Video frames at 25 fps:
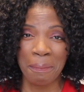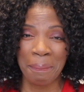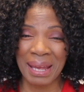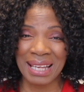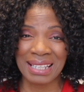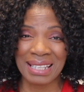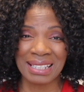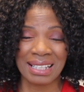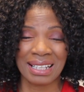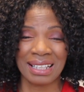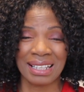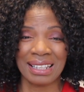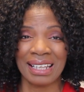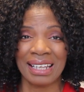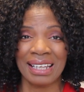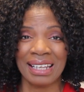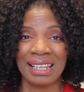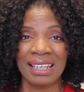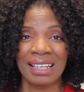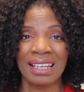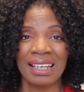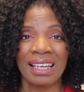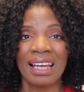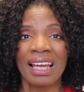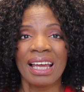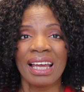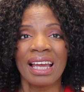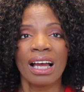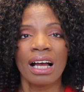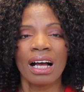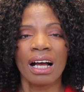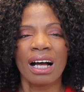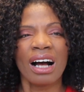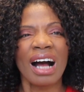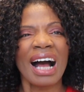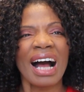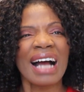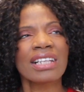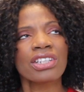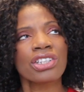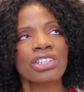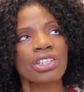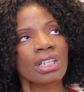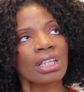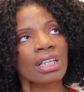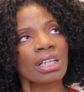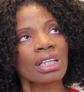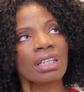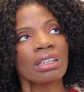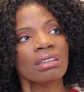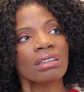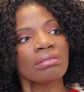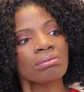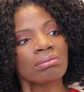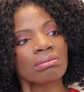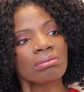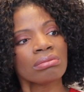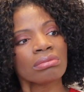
basically, actually,